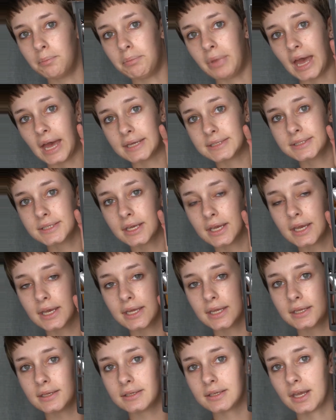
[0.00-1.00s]

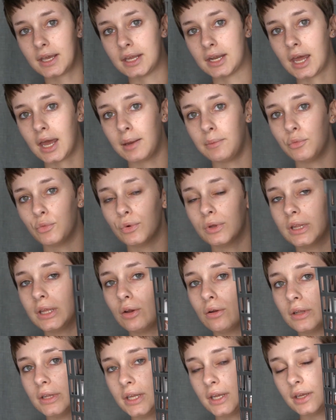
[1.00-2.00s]
basket, and I'm really
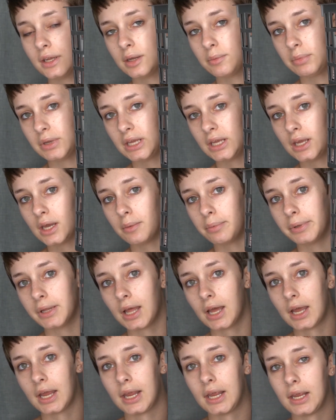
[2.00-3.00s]
only going to be
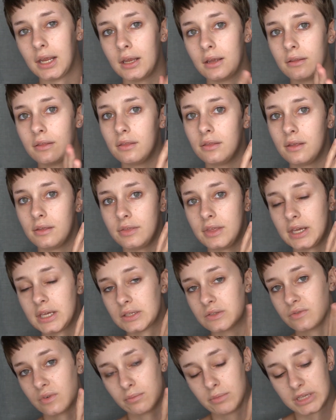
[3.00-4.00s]
applying the
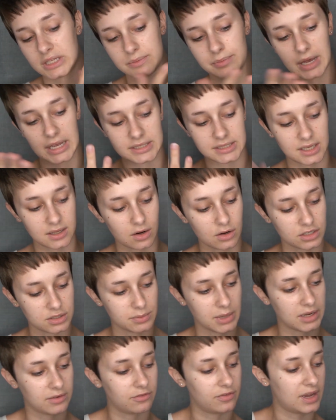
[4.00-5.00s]
things from this basket onto
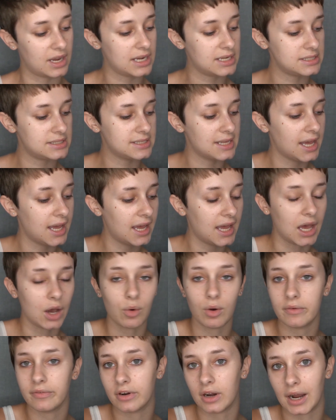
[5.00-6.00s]
my face.
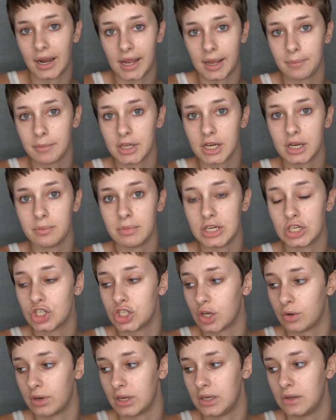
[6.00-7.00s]
However, I am going to be
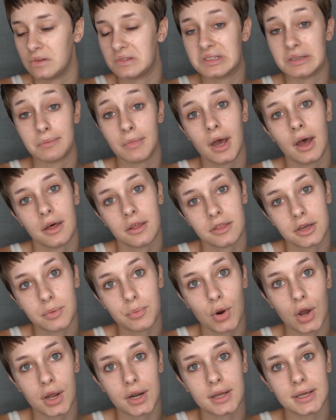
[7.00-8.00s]
showing you some other
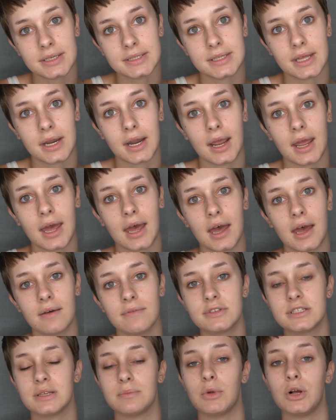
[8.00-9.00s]
products that I
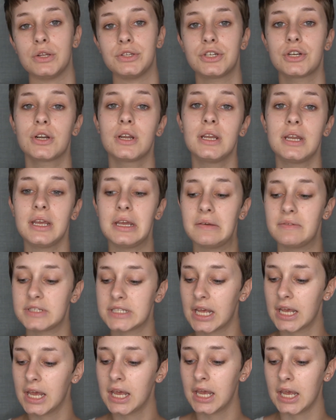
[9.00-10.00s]
have, some alternatives,
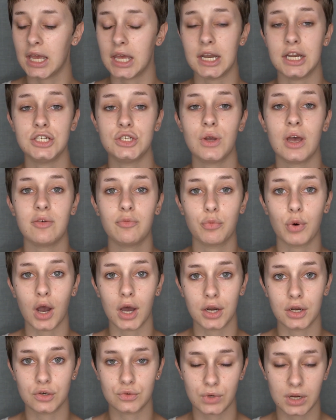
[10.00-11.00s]
and I do have
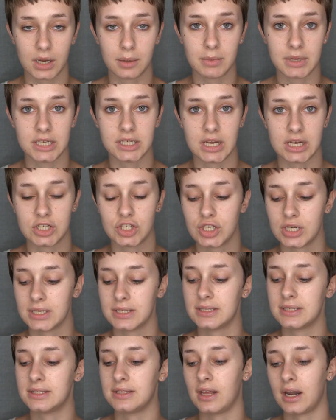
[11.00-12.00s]
product
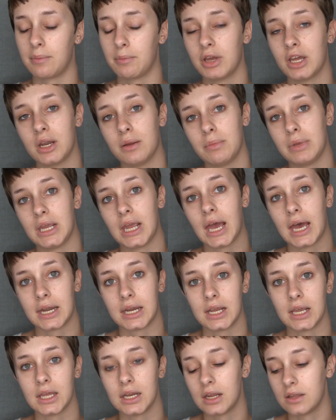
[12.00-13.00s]
recommendations that I'm going to be
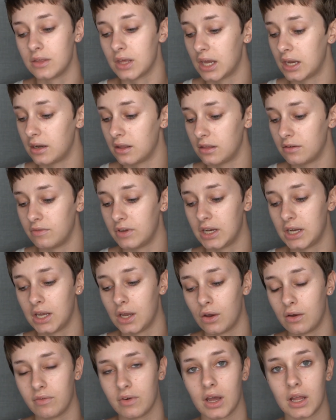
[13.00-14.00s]
adding in at the end of the
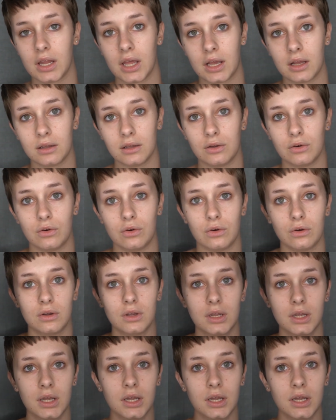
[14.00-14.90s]
video. I've got like a little